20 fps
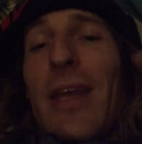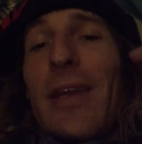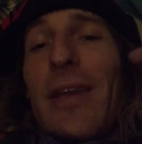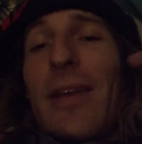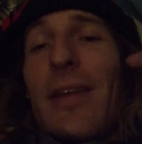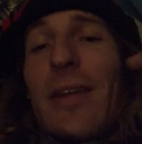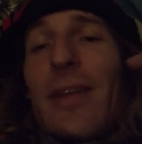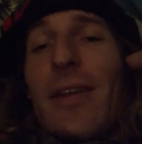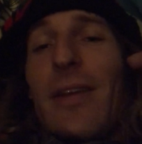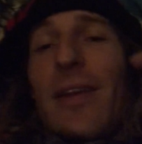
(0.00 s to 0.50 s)
it
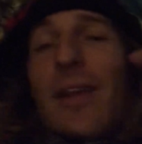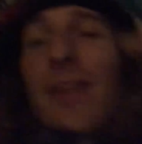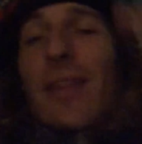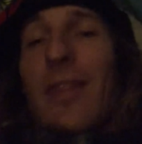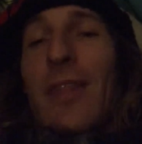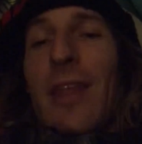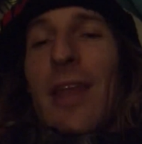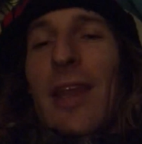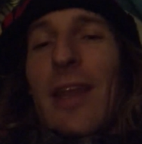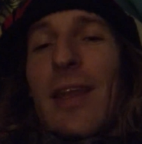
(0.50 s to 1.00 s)
and
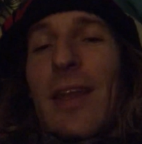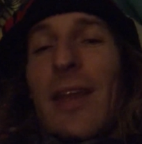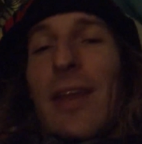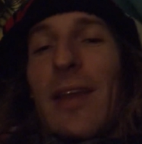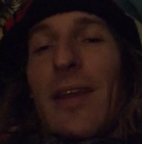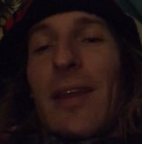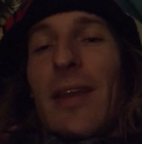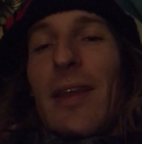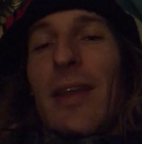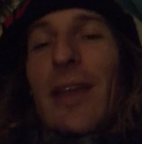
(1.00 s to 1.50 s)
think
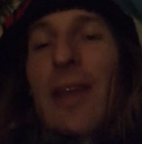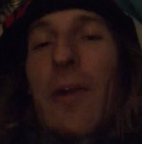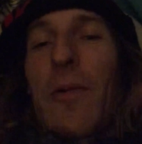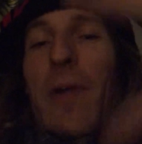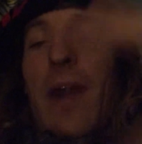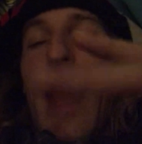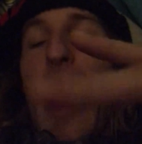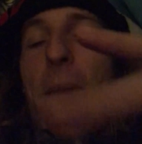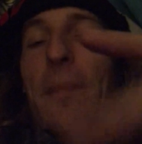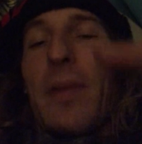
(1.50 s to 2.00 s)
it, it
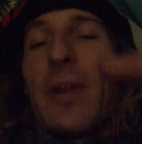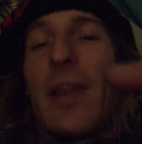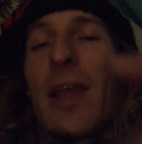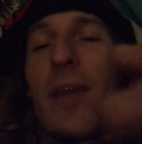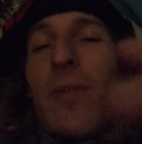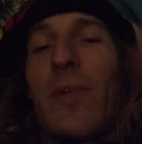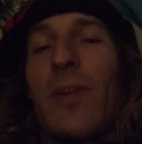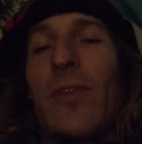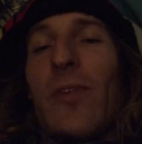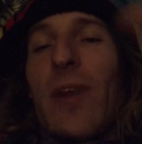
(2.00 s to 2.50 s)
would happen.
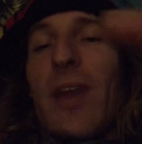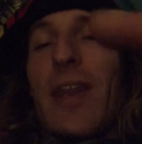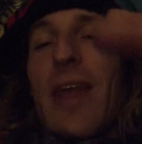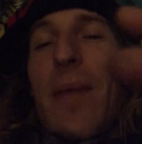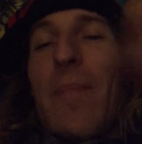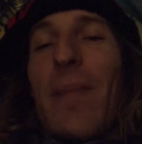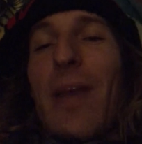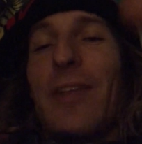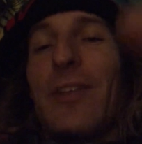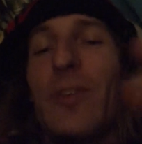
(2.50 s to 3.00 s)
Like when you had
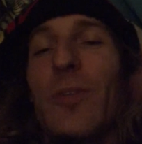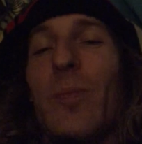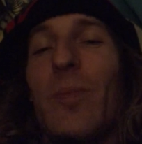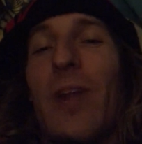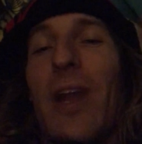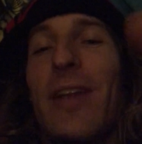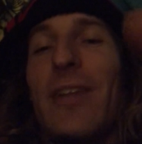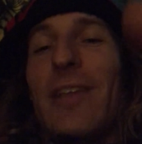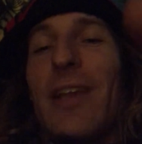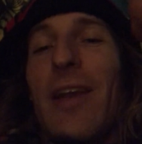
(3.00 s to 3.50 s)
that mental
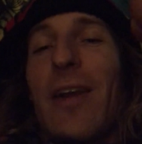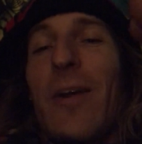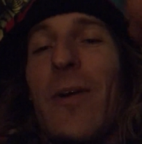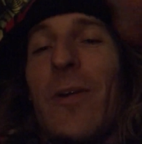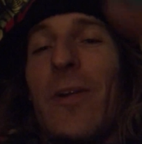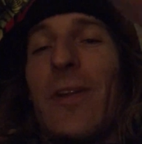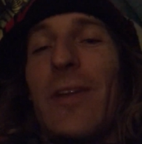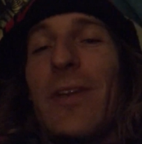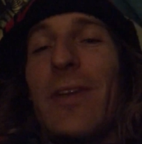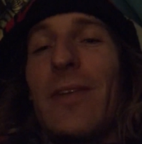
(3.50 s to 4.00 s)

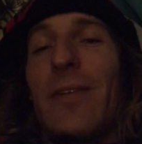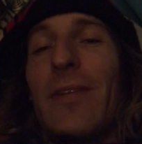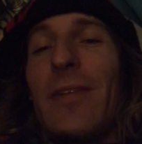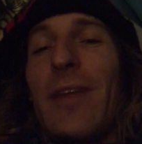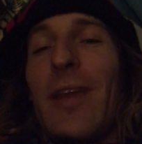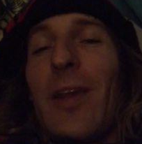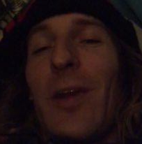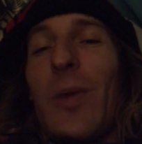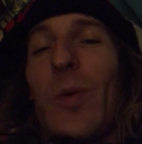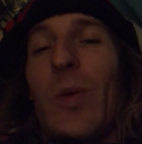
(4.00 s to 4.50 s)
breakdown in
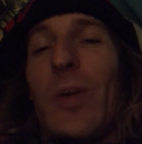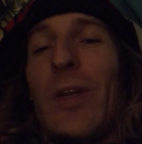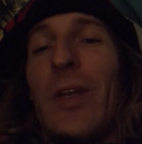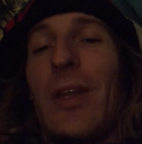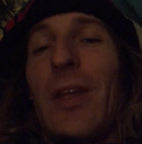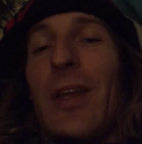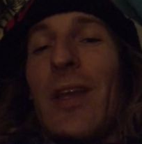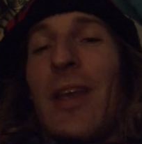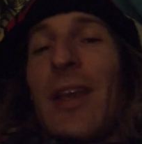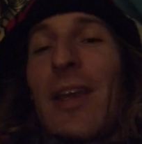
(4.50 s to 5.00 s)
Inglewood,